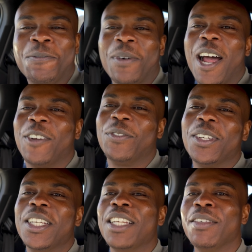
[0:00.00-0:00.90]
Bro.
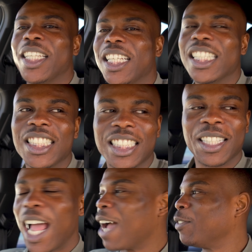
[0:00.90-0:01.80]
Because
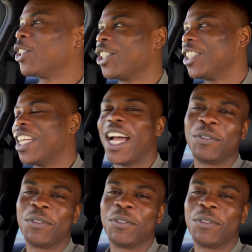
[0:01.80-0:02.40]
I haven't touched it.